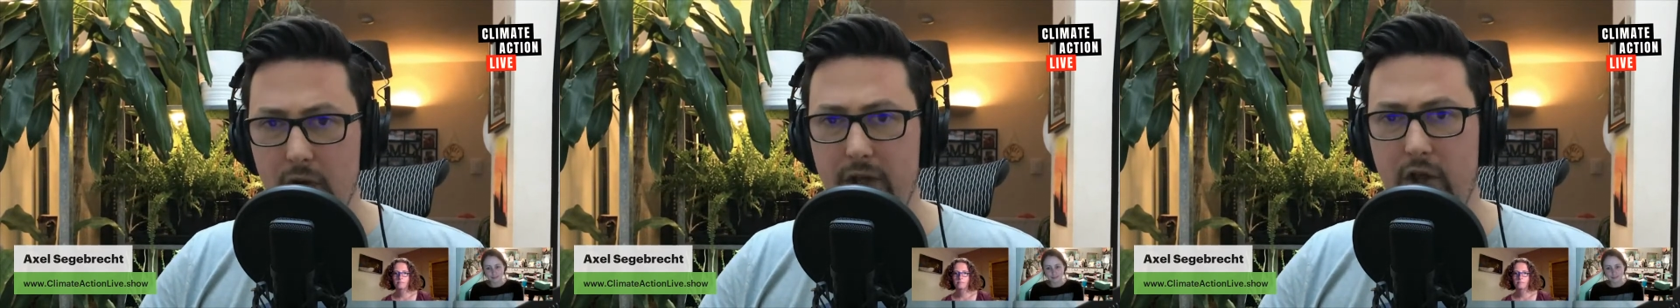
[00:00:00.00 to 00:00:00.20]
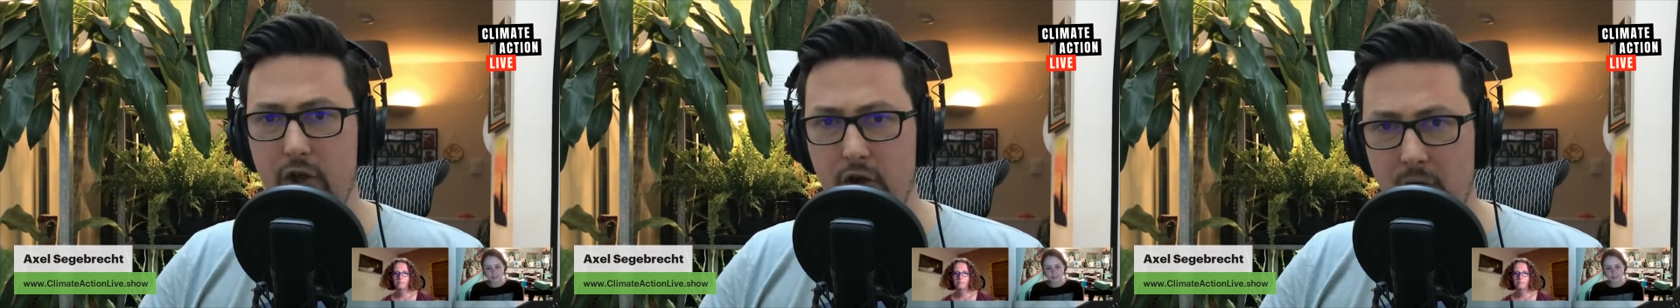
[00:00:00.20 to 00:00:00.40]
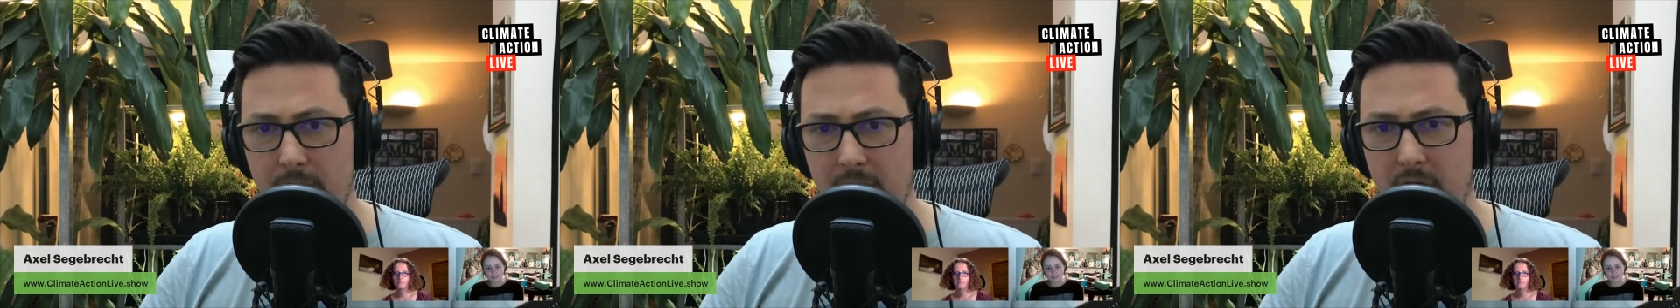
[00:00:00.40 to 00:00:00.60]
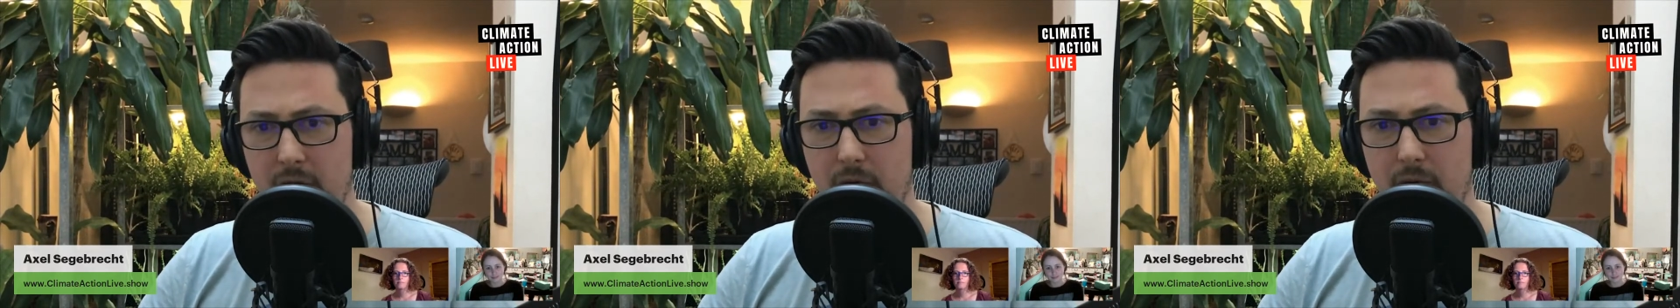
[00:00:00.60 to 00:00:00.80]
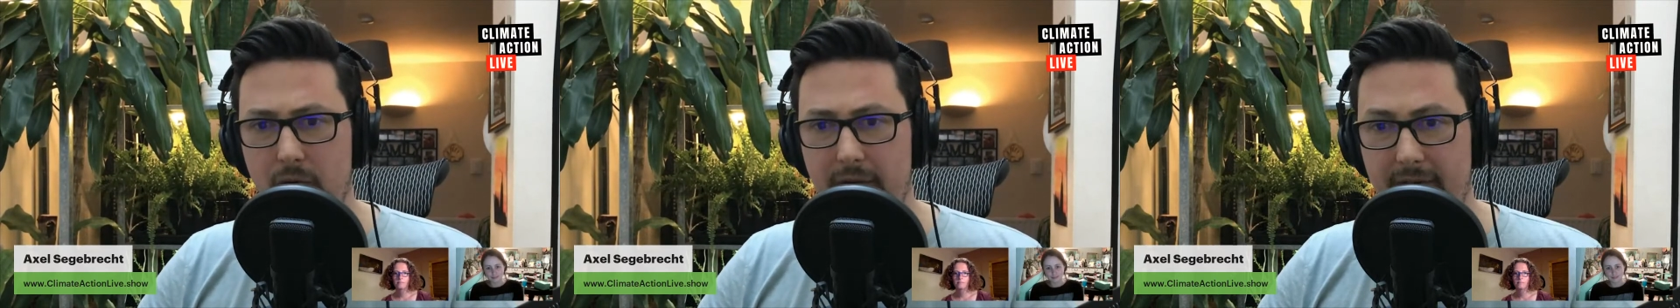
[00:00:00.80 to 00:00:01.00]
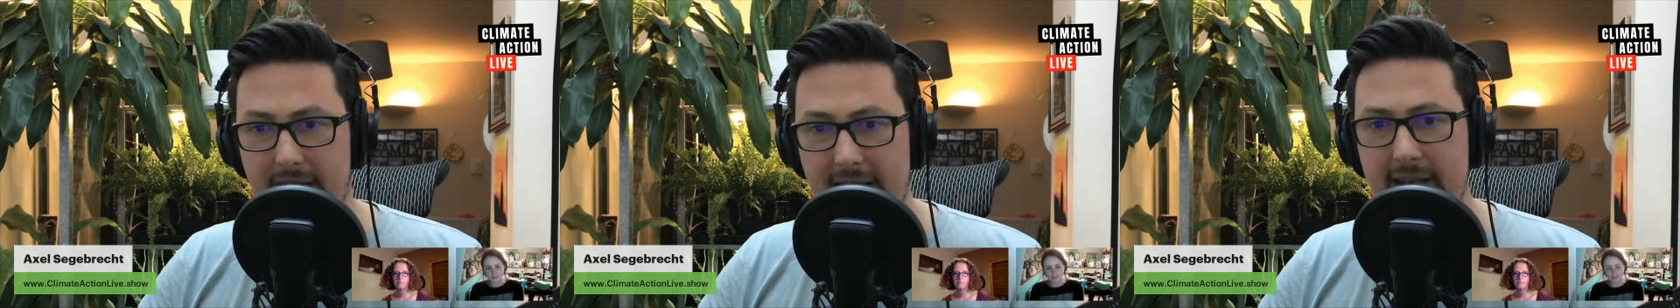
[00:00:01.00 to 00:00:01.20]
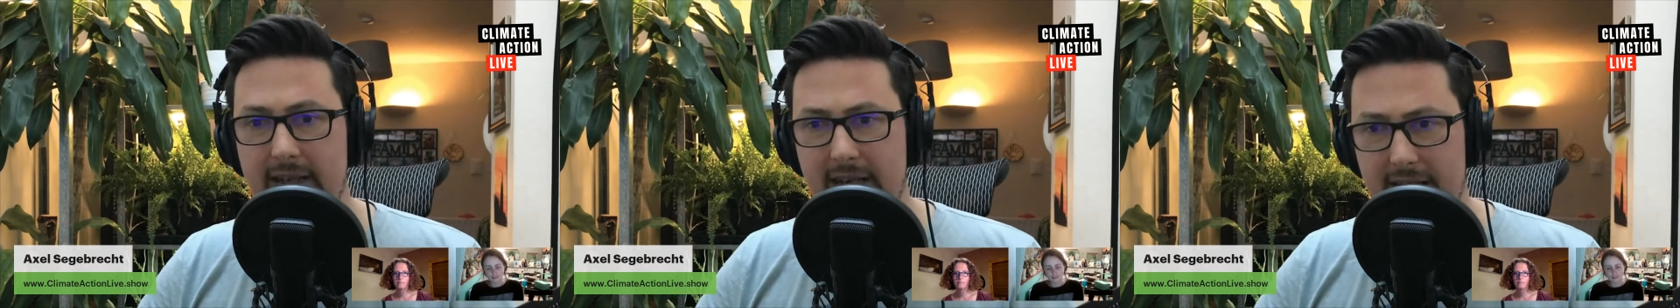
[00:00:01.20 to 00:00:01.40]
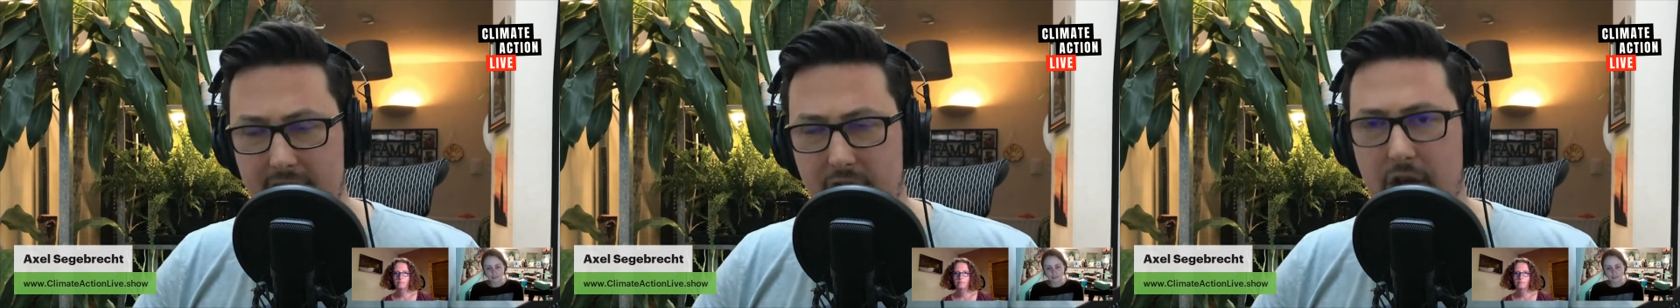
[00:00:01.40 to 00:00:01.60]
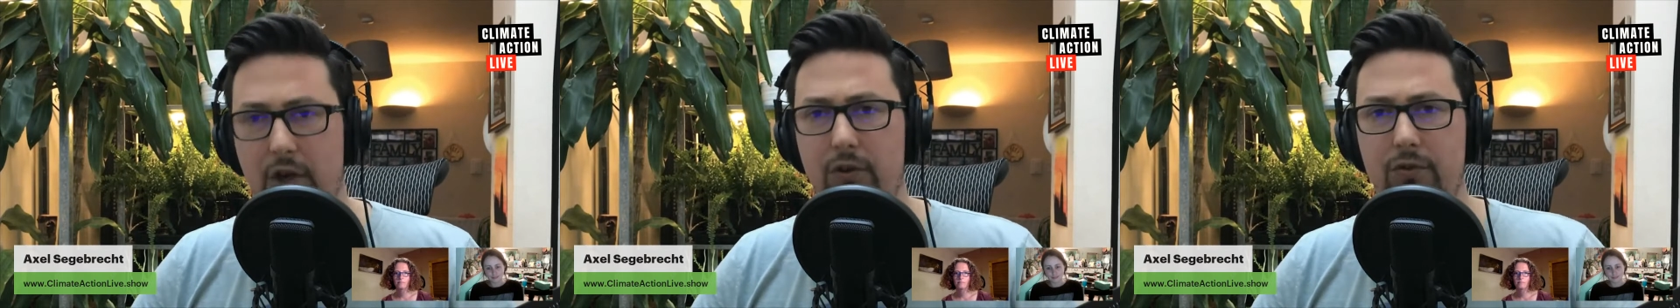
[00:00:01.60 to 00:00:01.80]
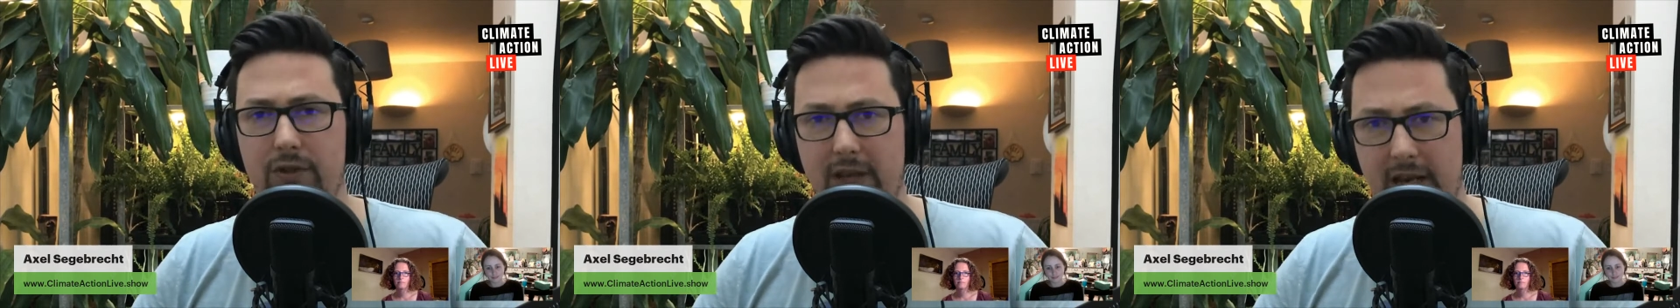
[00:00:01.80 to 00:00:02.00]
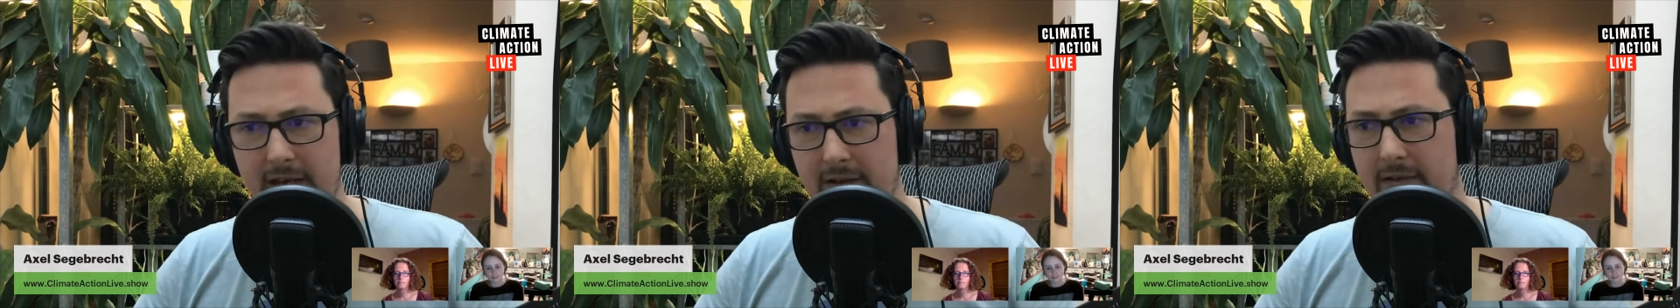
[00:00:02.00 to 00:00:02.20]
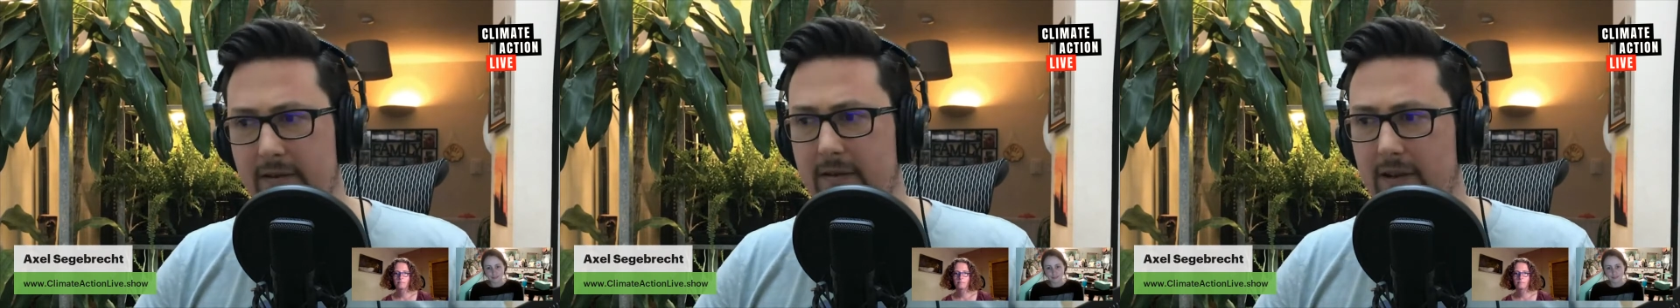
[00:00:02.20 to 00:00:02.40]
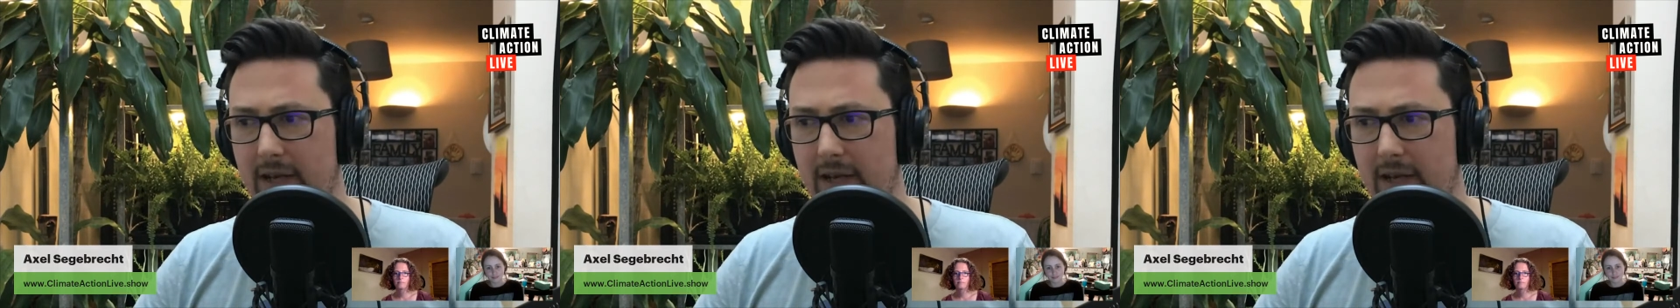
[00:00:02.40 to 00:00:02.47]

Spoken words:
economical than Tesco's and